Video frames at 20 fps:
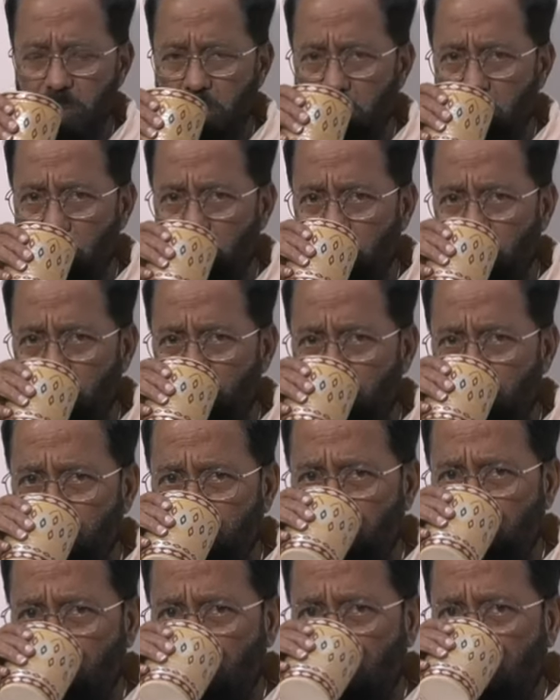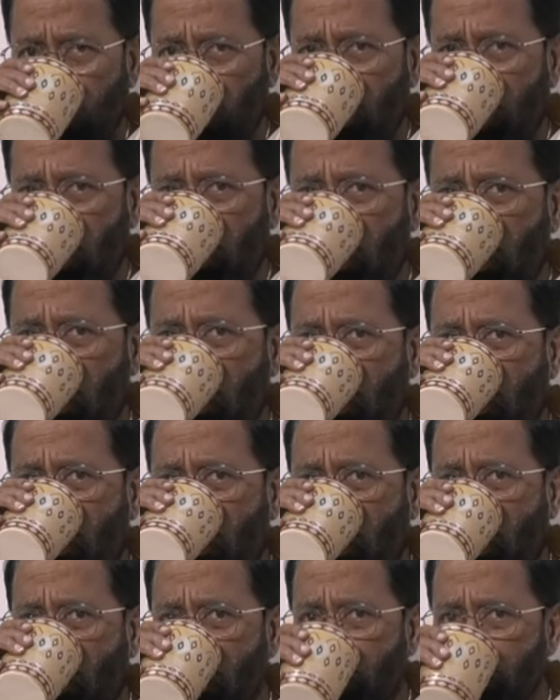
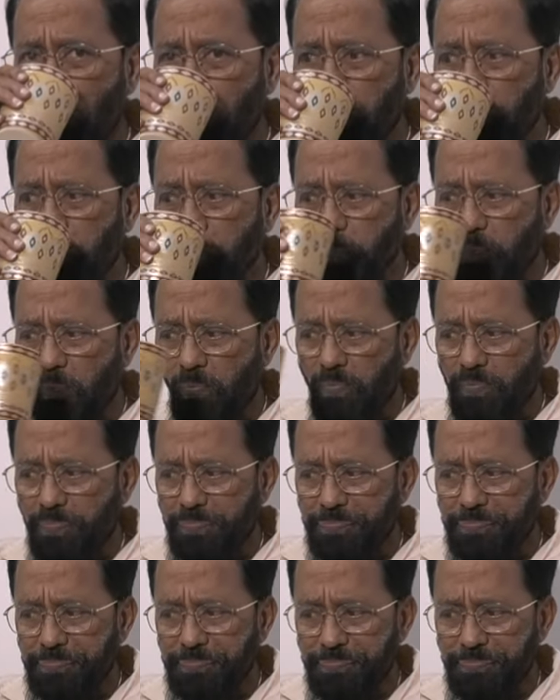(silence)